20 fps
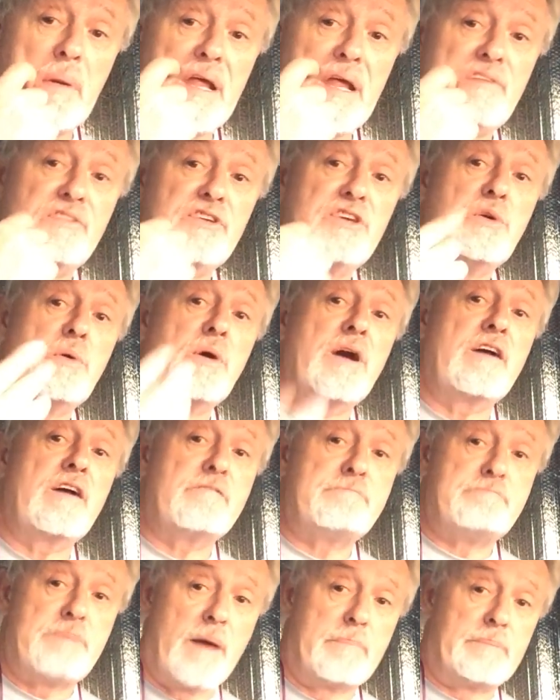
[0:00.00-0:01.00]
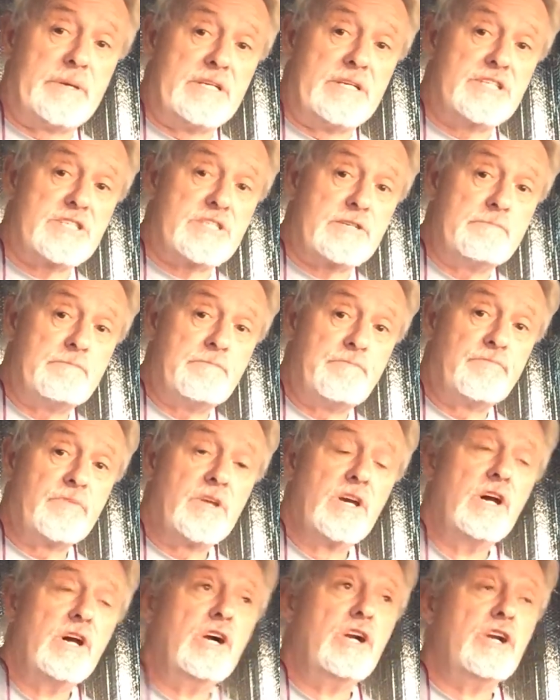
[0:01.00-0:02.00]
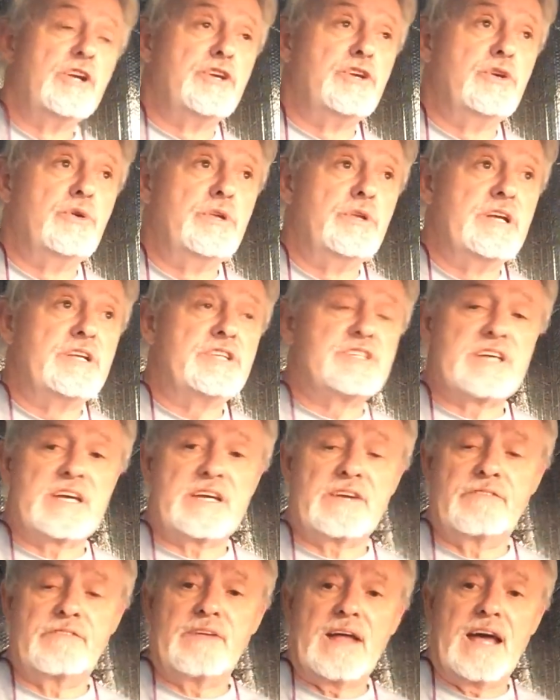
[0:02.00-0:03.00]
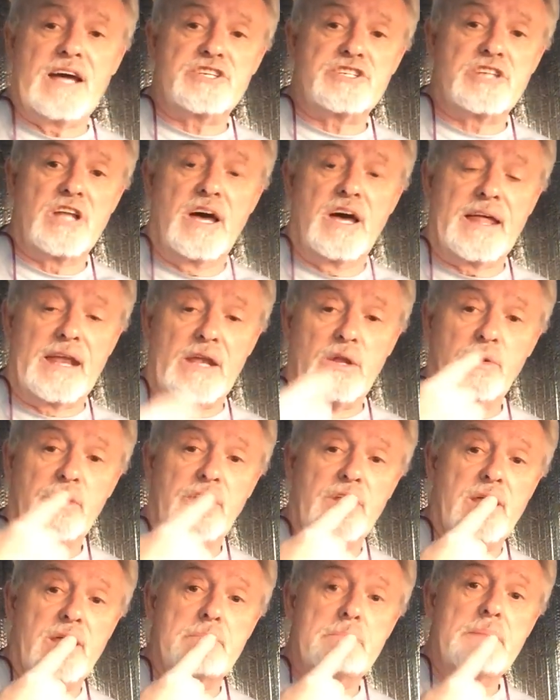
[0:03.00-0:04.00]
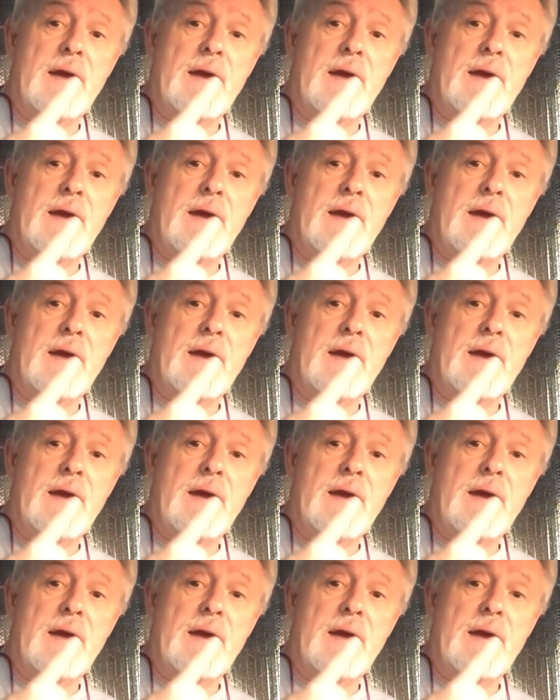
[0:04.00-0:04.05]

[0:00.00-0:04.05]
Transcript: whenever you have puppies you need to take a flashlight and look in their